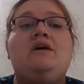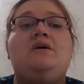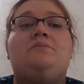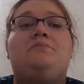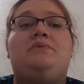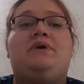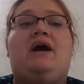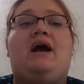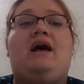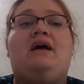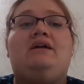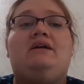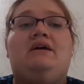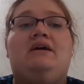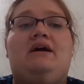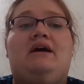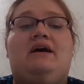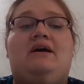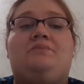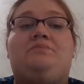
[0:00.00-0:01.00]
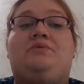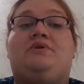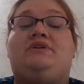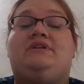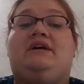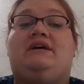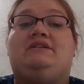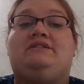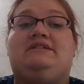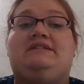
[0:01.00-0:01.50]

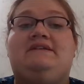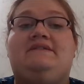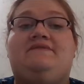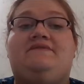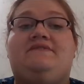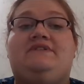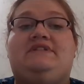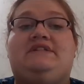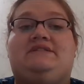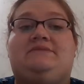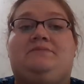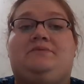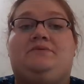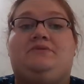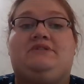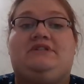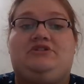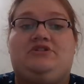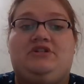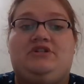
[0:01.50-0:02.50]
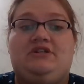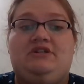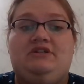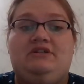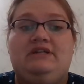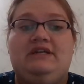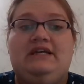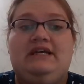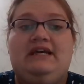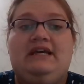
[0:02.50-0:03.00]
Productive disposition,
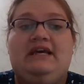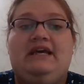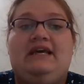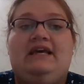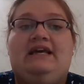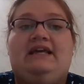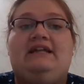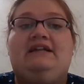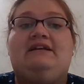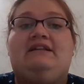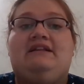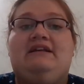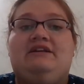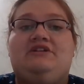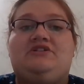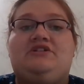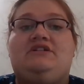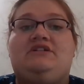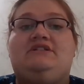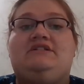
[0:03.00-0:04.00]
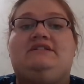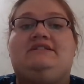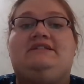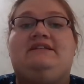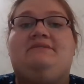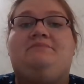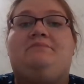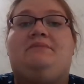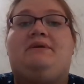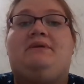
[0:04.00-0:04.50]
inclination to
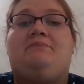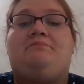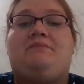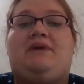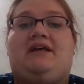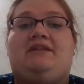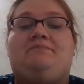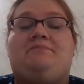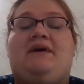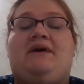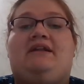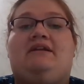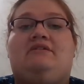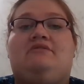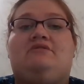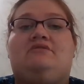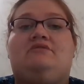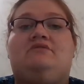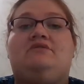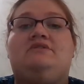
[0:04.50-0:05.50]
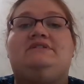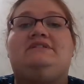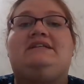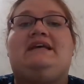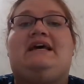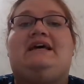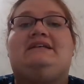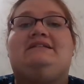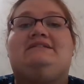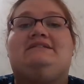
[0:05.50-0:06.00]
see mathematicals
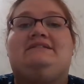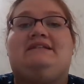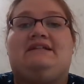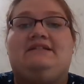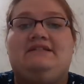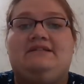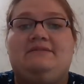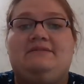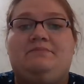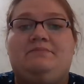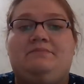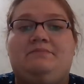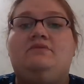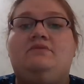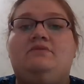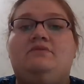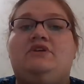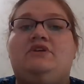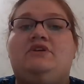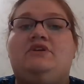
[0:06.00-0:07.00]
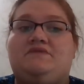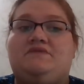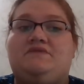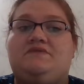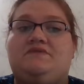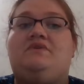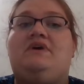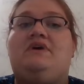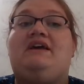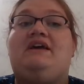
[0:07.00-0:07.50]
as sensible,
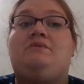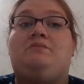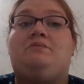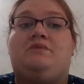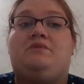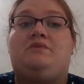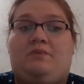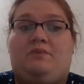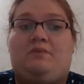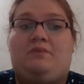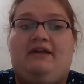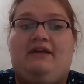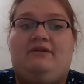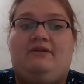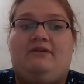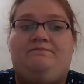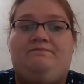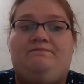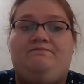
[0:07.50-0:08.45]
useful, and worthwhile.